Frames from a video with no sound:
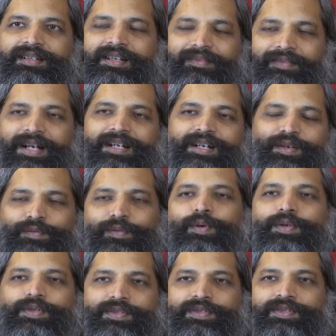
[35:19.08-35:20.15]
vital
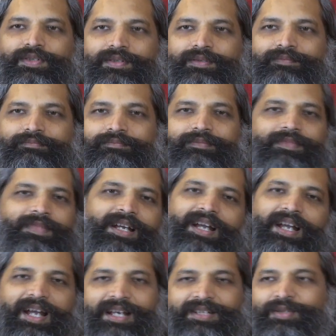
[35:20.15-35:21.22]
force,
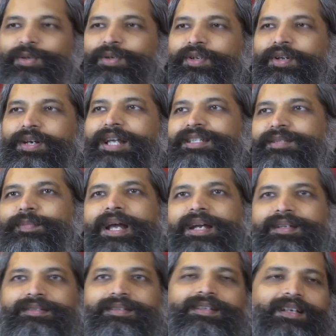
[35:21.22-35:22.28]
as good or as
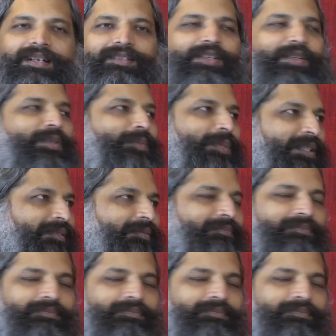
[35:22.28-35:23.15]
bad as any other human,